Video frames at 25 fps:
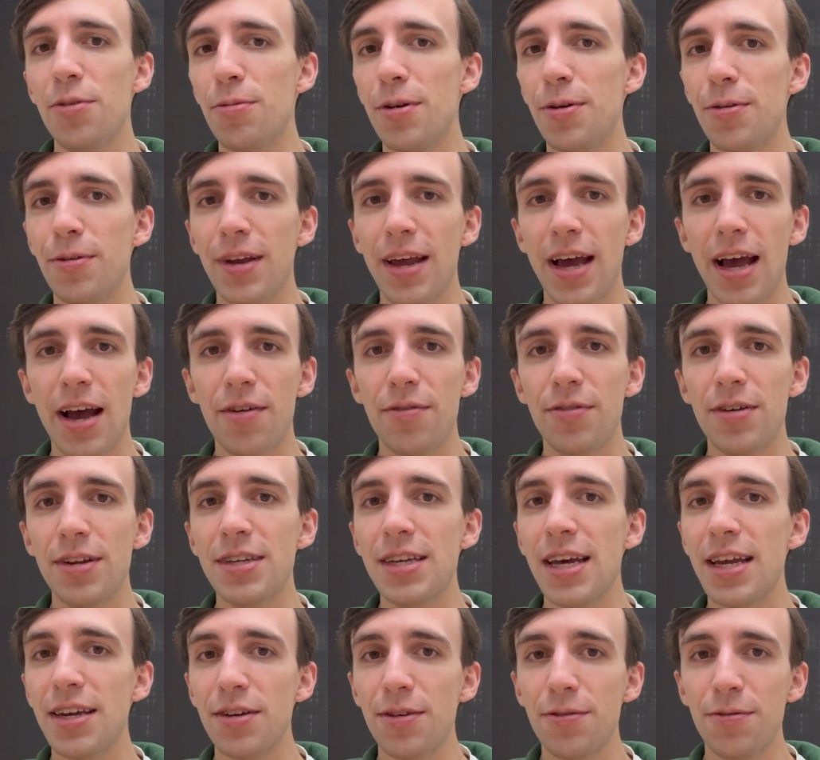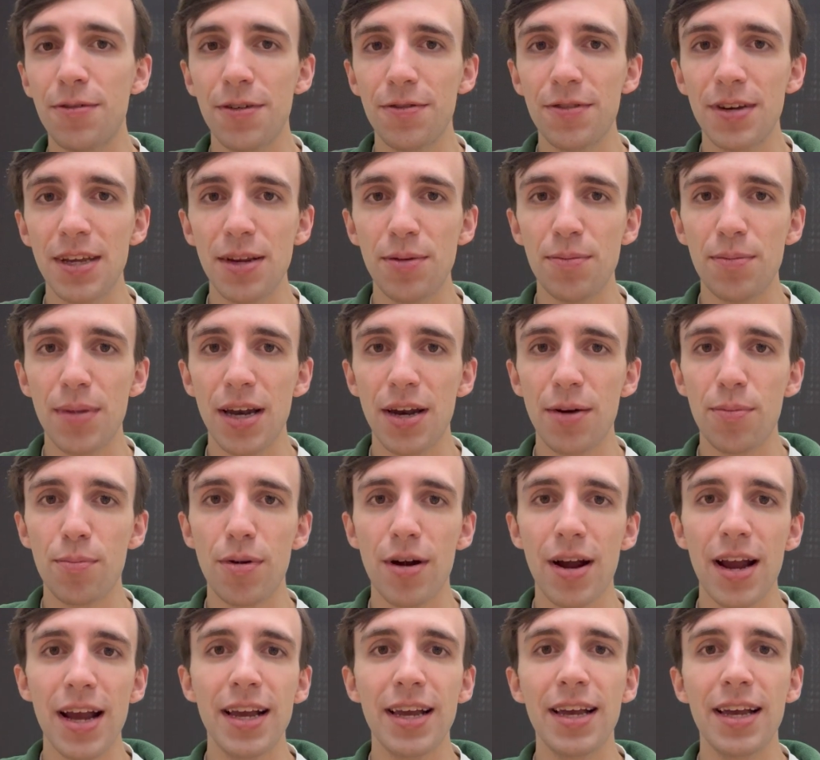we would have a 10 to 15 minute break,